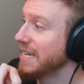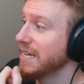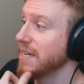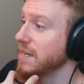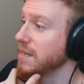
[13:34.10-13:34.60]

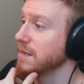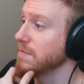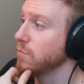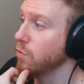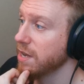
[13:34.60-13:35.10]

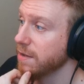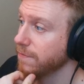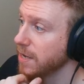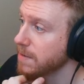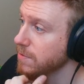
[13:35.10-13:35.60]
wire
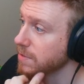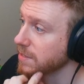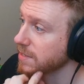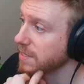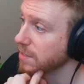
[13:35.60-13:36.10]
fiber
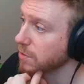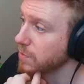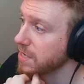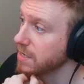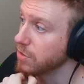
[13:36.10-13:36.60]
and
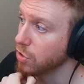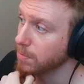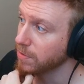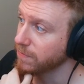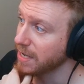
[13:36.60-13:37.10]
silkweed,
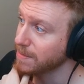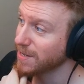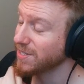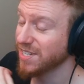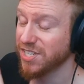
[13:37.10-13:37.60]
normal
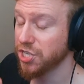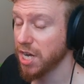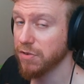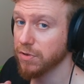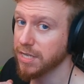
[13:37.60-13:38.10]
fibers, just
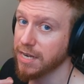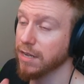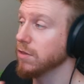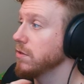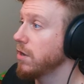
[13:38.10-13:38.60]
generally
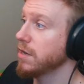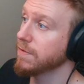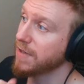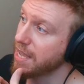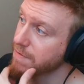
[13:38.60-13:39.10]
a lot
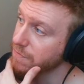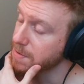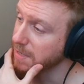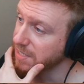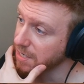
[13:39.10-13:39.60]
of every
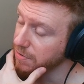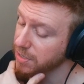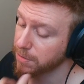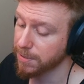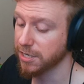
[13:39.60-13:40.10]

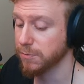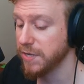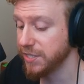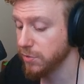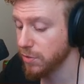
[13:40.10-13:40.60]
material, because
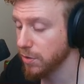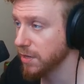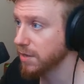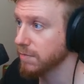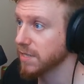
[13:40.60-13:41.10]
we do know
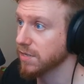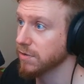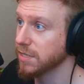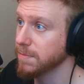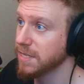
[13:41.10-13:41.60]
that there is
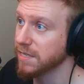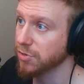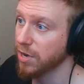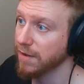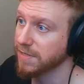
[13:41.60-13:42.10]
going to be this
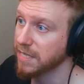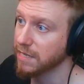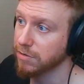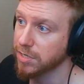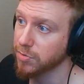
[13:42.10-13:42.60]
crafting
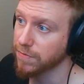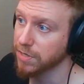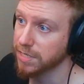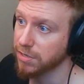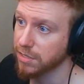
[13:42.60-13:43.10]
increase. We've
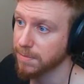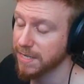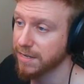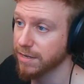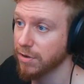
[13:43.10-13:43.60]
already talked
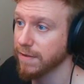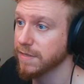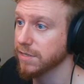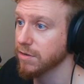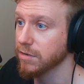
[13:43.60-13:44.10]
about it.
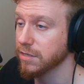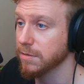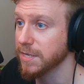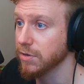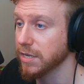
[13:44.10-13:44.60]
Crafting is going
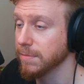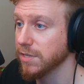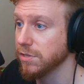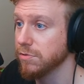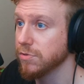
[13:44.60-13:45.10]
to be going up
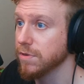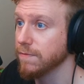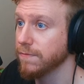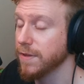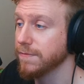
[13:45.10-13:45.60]
to
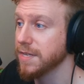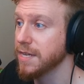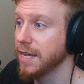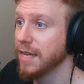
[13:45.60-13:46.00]
250.